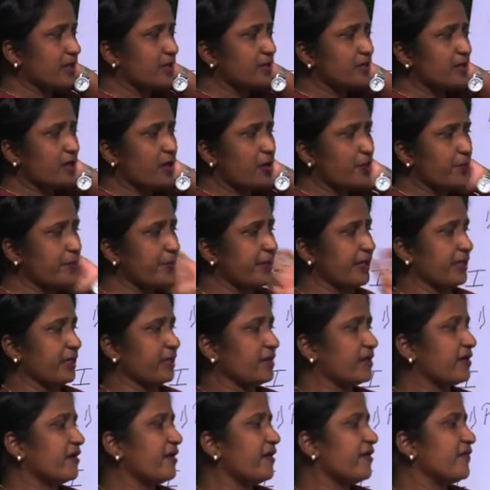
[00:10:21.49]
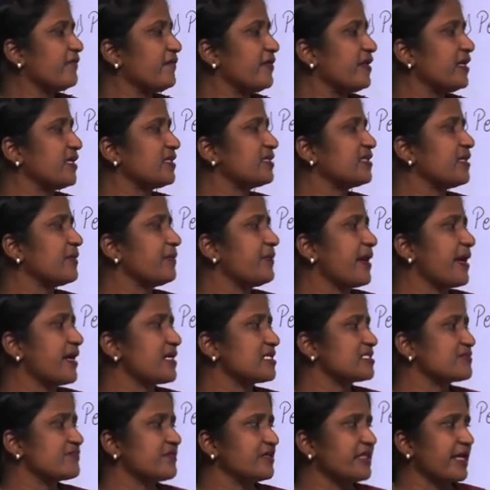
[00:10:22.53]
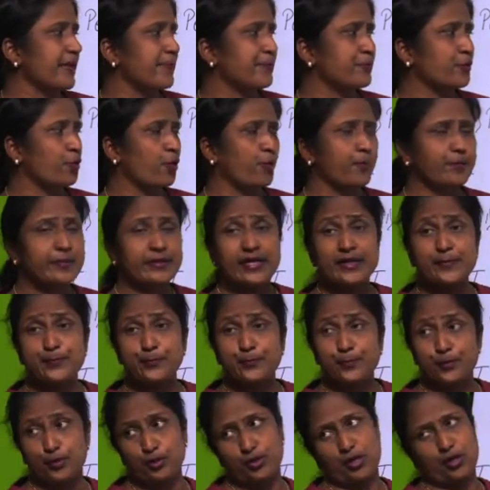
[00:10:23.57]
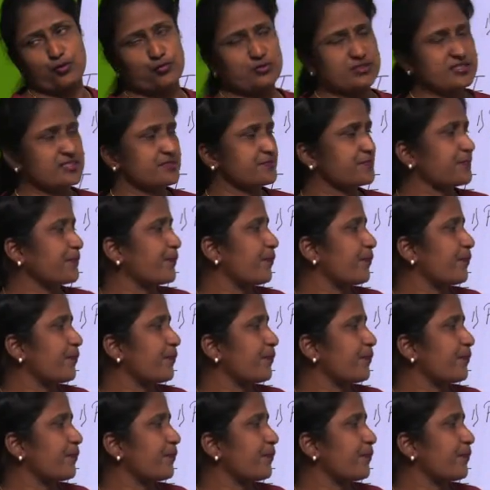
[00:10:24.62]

Now, B, fill in the blanks with appropriate pronouns.